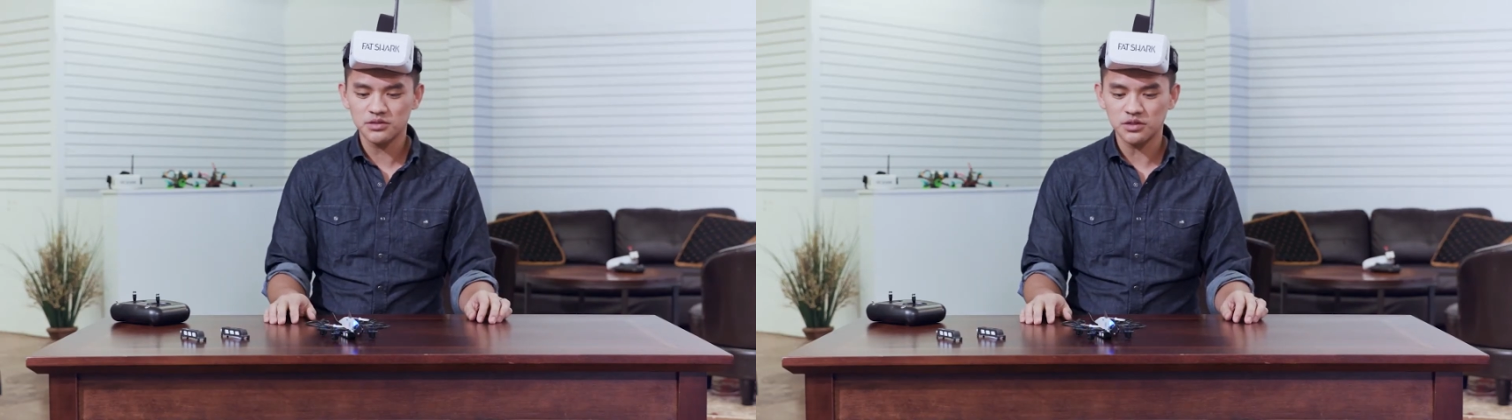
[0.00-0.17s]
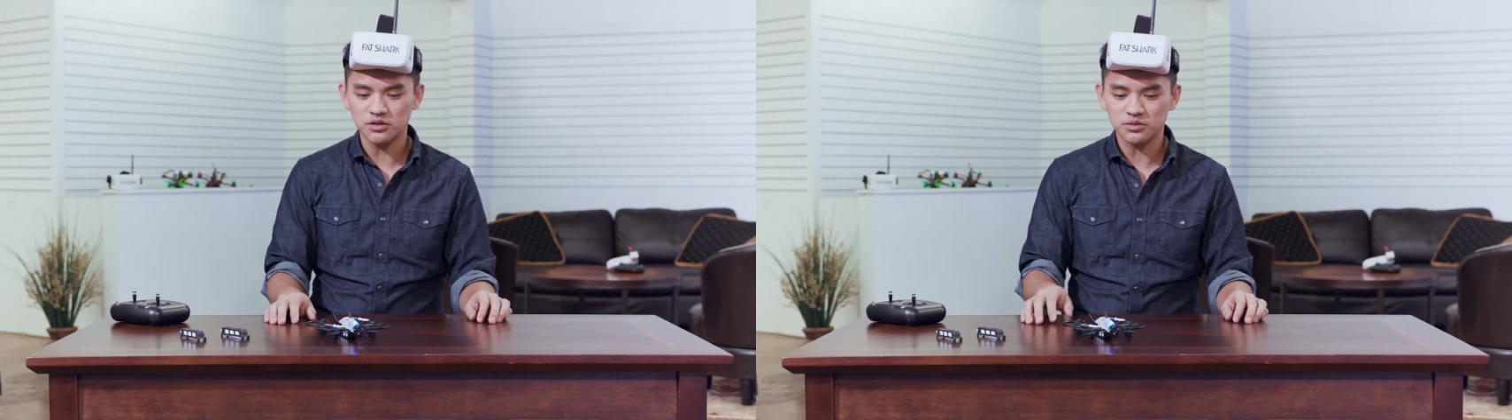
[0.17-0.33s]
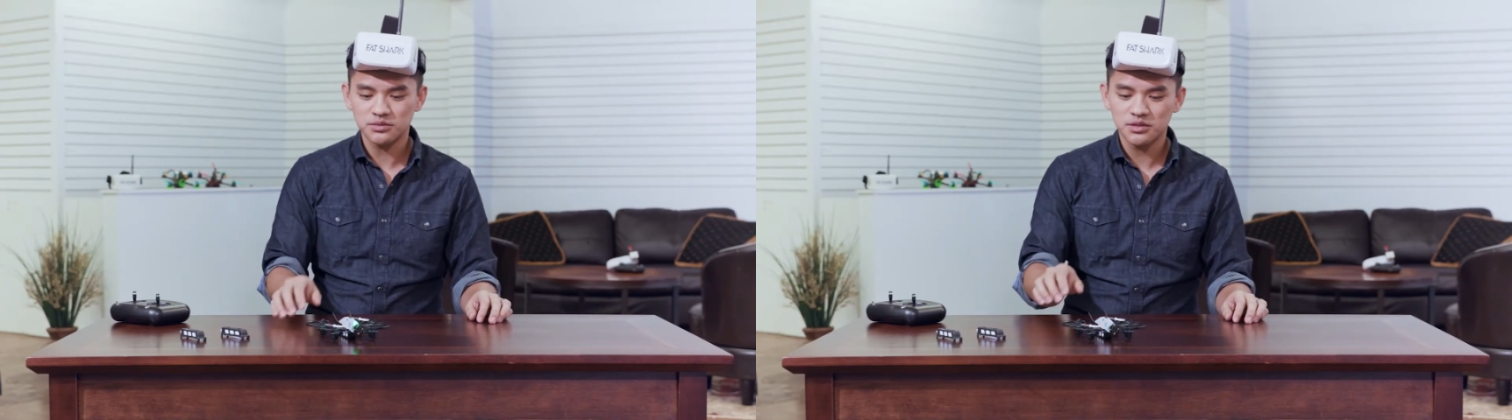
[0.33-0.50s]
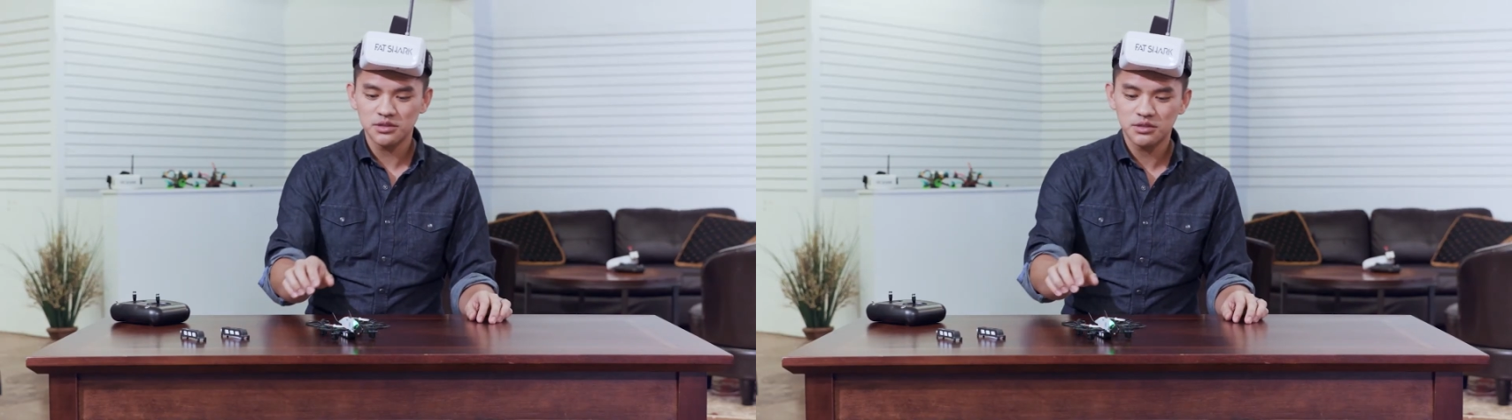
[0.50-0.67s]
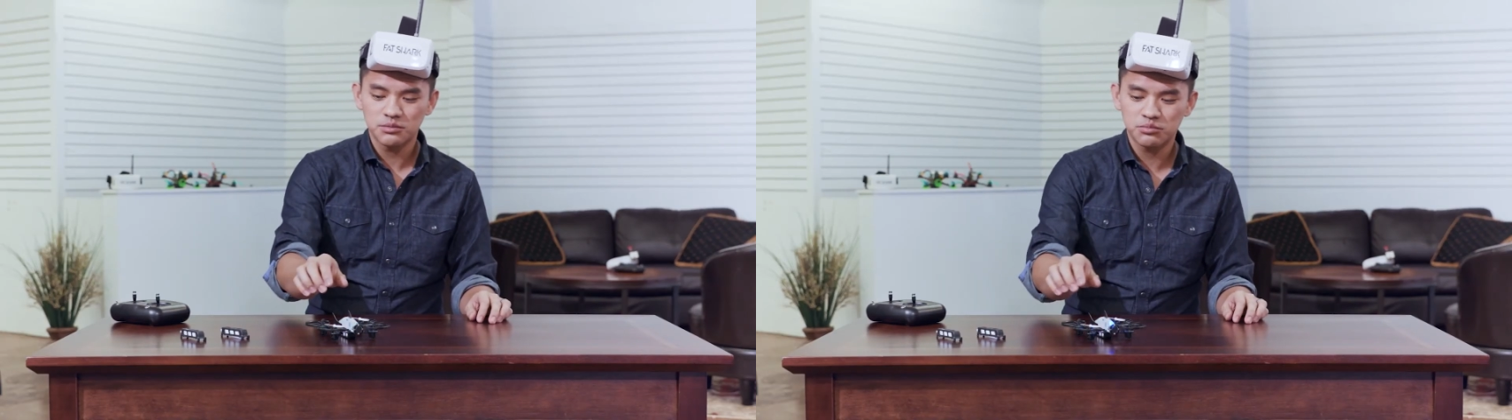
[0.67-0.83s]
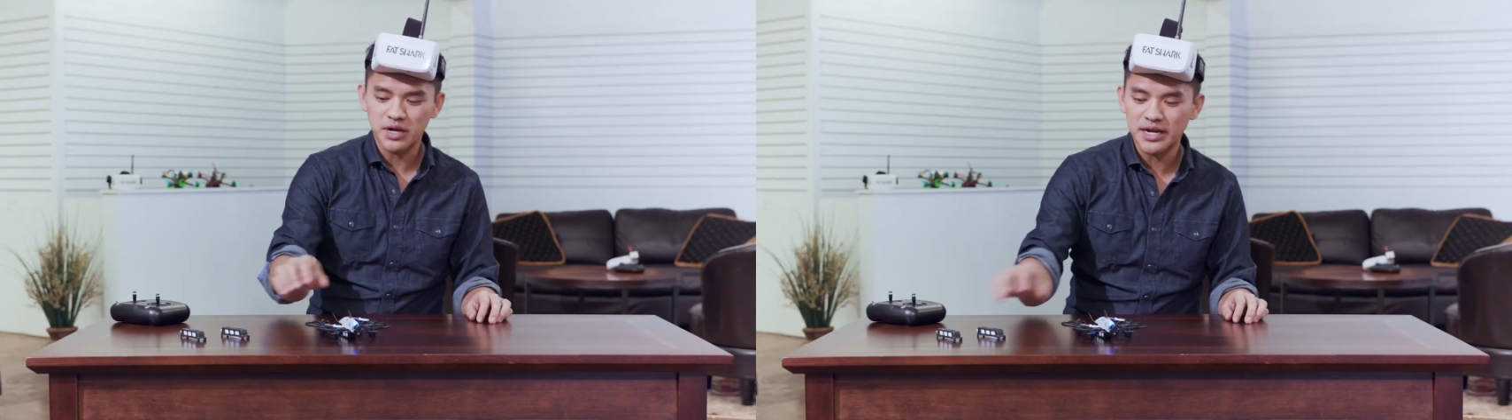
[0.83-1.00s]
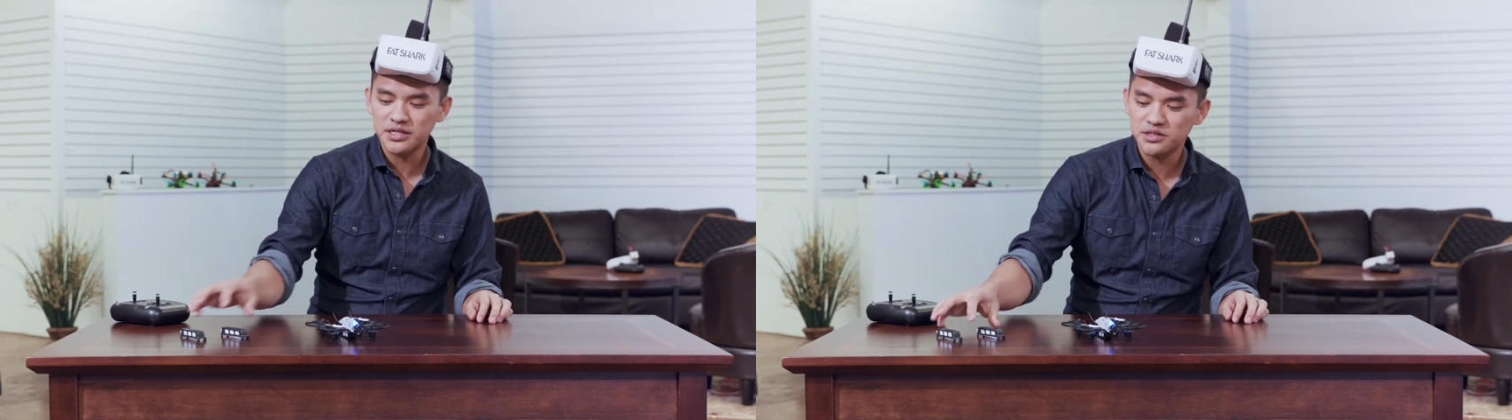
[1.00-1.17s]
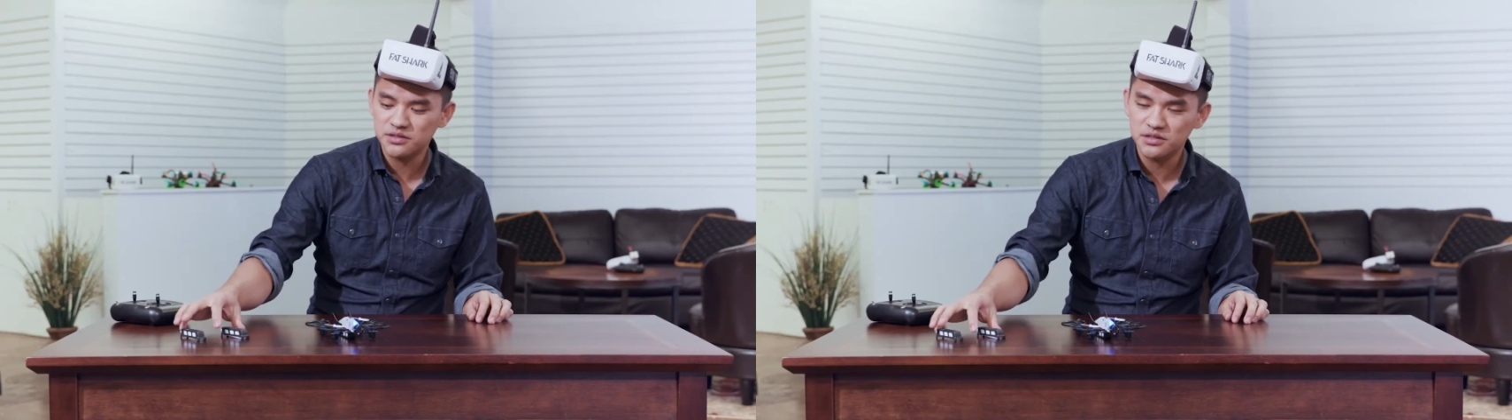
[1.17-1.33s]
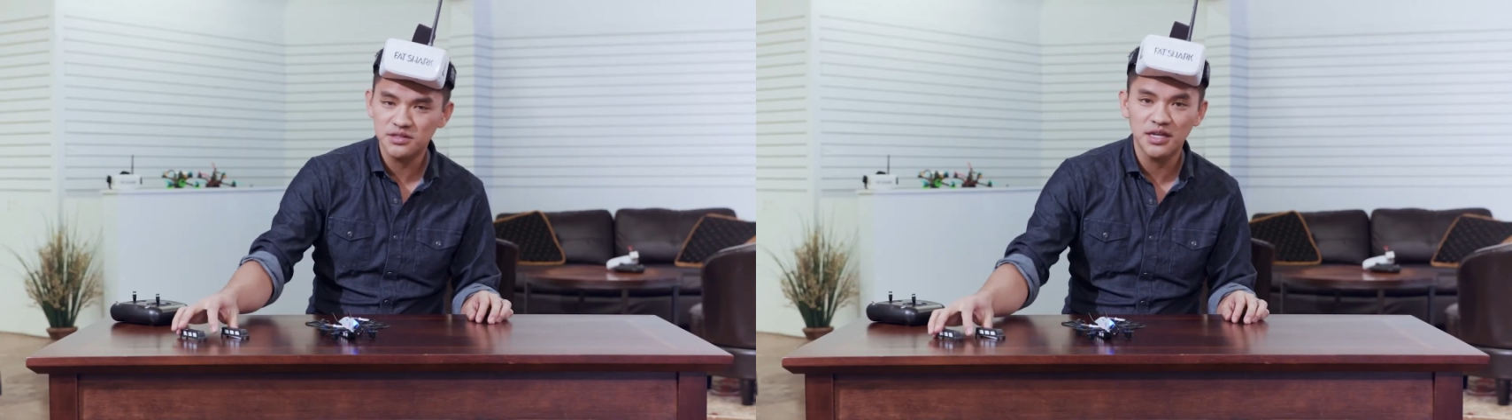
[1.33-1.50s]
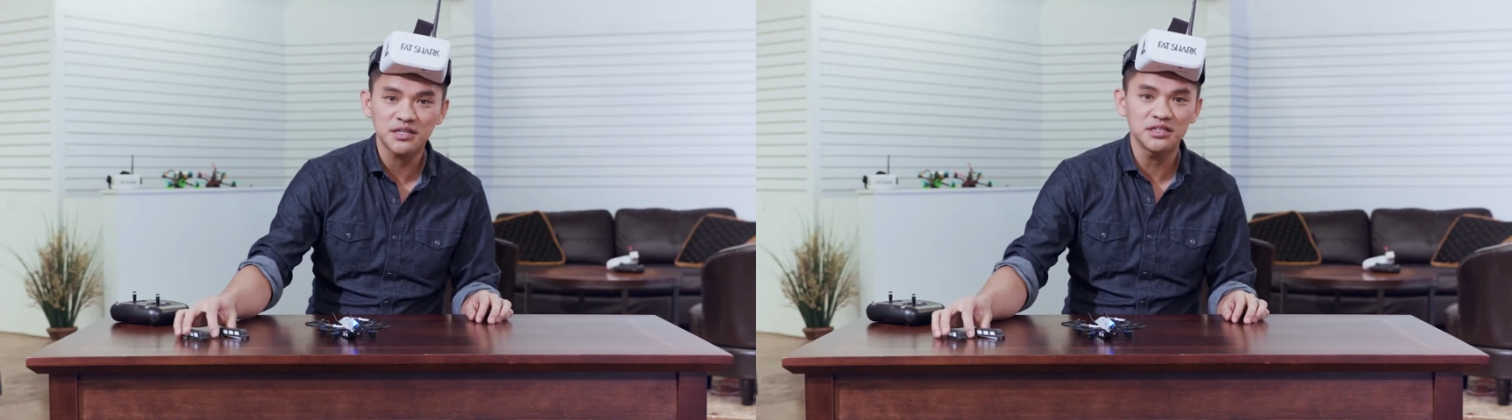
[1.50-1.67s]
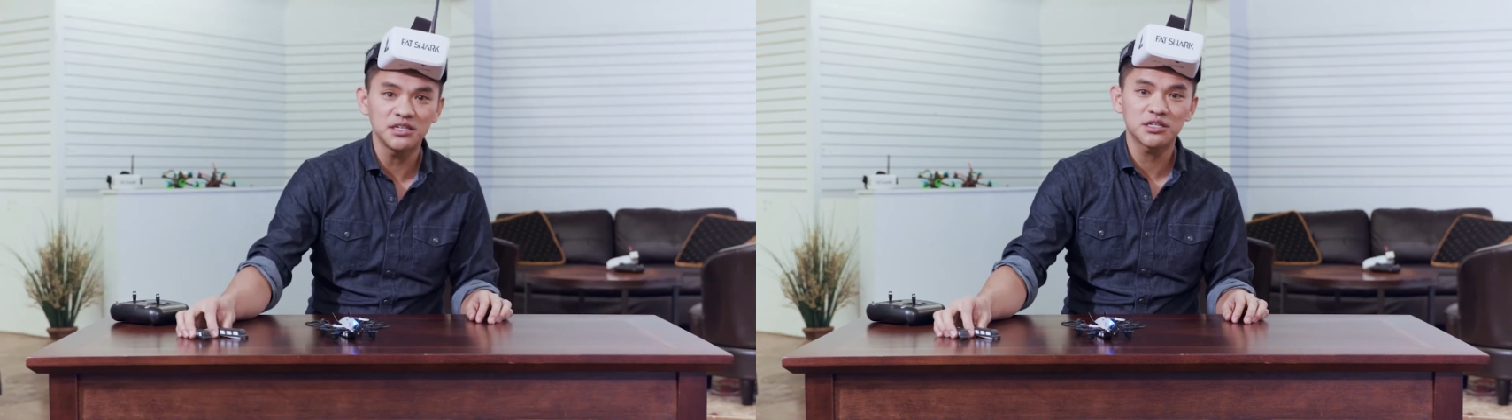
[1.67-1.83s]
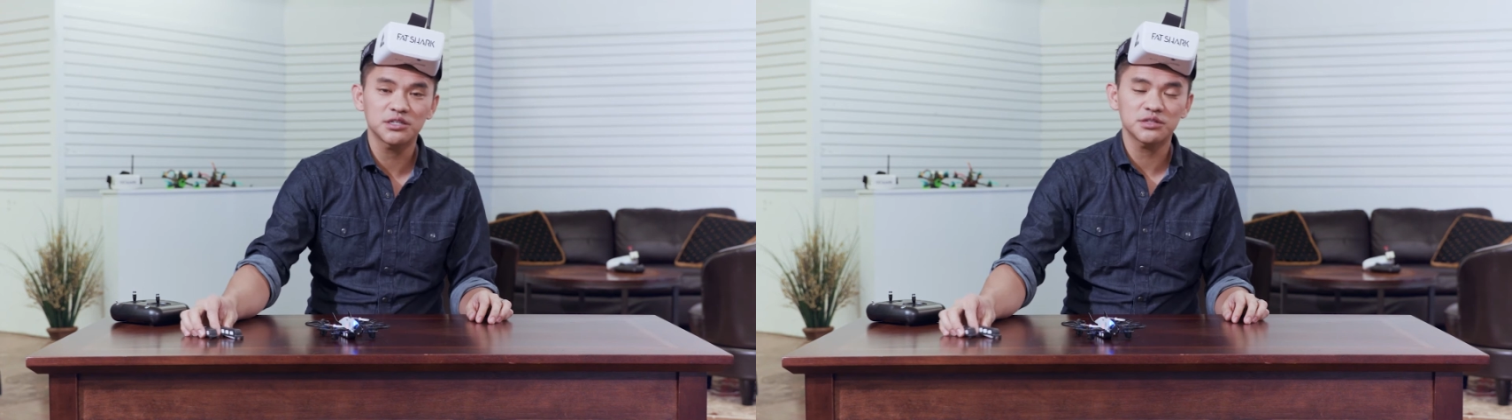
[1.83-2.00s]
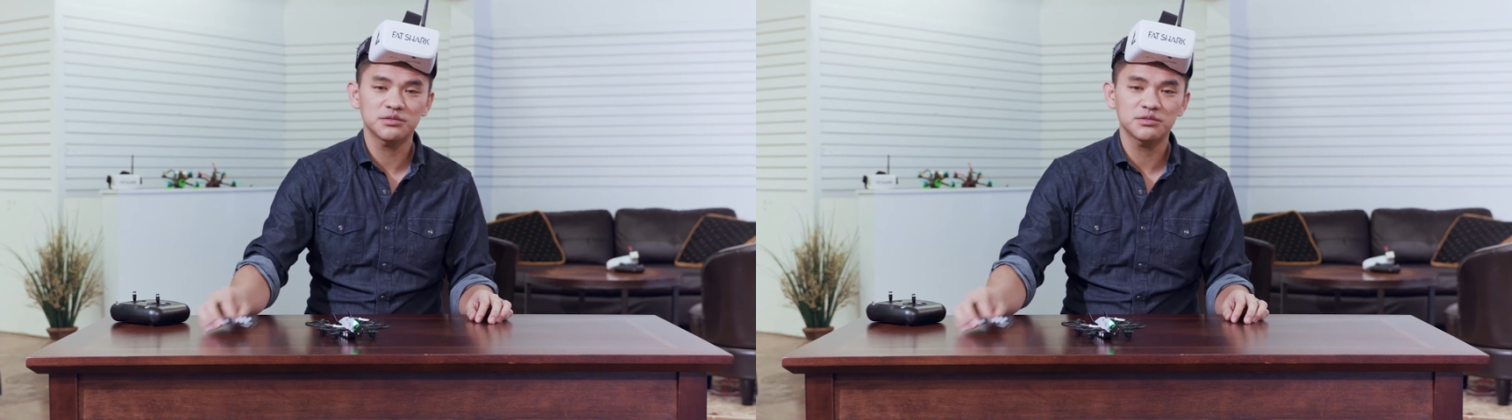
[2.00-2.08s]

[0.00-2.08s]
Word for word: So practice this technique